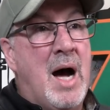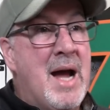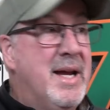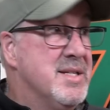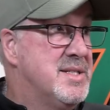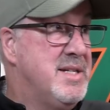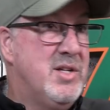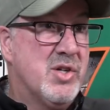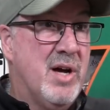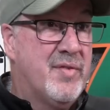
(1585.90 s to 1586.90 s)
I can
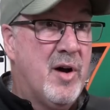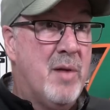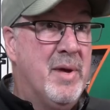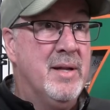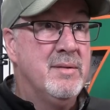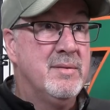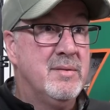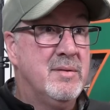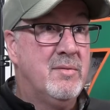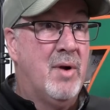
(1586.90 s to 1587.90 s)
see Jeff coming
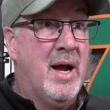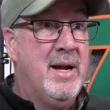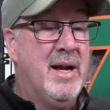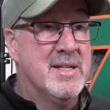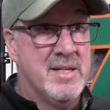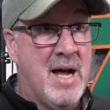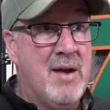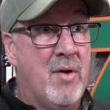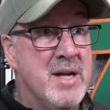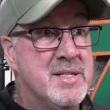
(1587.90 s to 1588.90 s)
right? And it's a
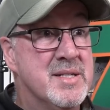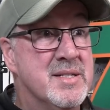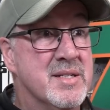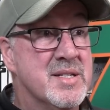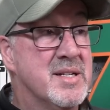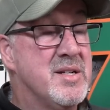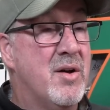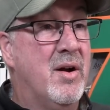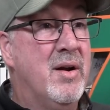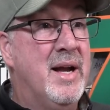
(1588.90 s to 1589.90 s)
night race. This is the
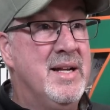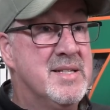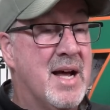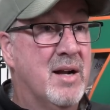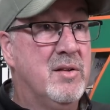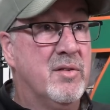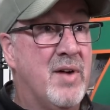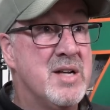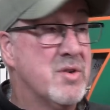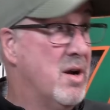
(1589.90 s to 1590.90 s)
600, and he's got a clear
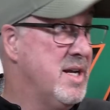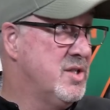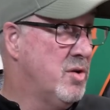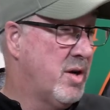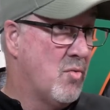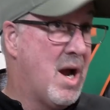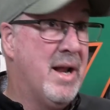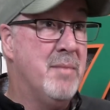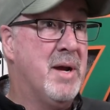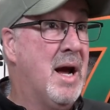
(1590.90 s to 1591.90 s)
visor on. He's looking
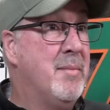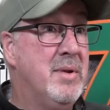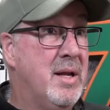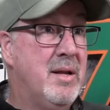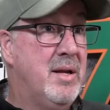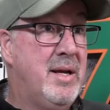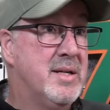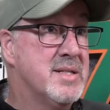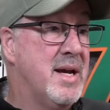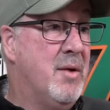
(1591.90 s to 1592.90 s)
right at me. I'm, he
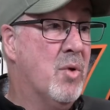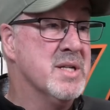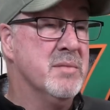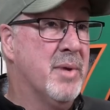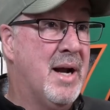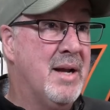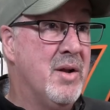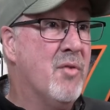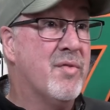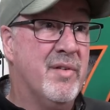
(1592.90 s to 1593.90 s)
can say he wasn't, but I
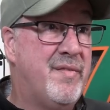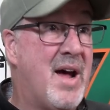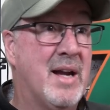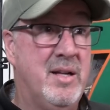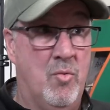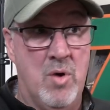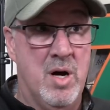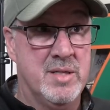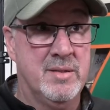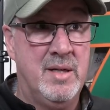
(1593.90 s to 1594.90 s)
know for a fact he
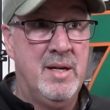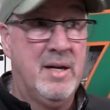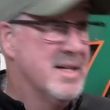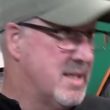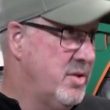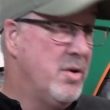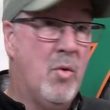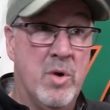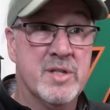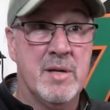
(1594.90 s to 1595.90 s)
was. Because you
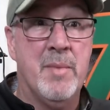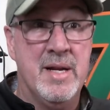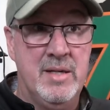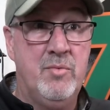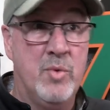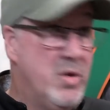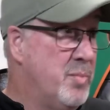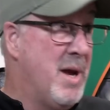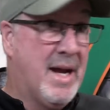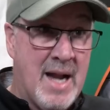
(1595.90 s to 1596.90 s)
know when somebody, when
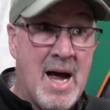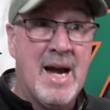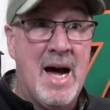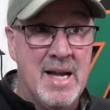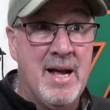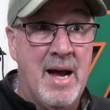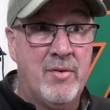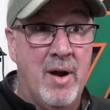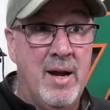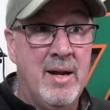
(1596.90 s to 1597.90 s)
you make an eye
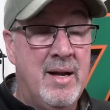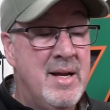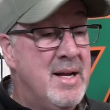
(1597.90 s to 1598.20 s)
contact, right?